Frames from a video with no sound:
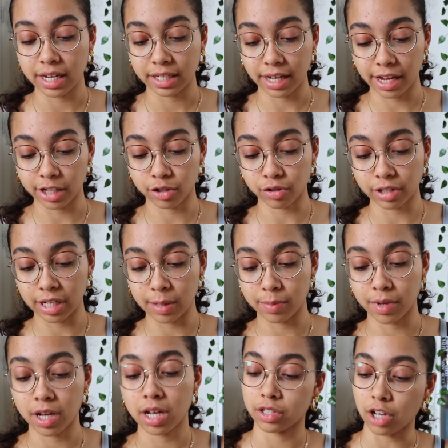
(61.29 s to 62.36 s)

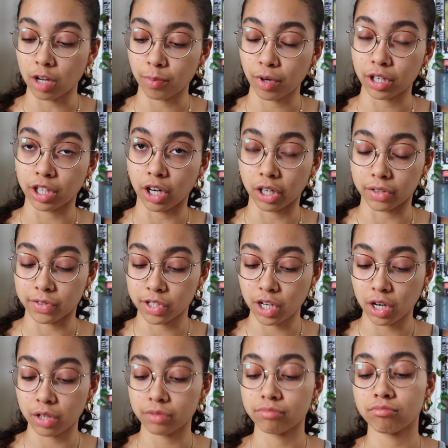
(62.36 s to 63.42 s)
Daydream, Songbird and the Heart of
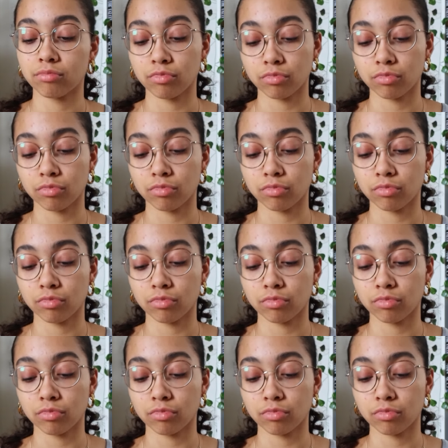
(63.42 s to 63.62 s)
Stone,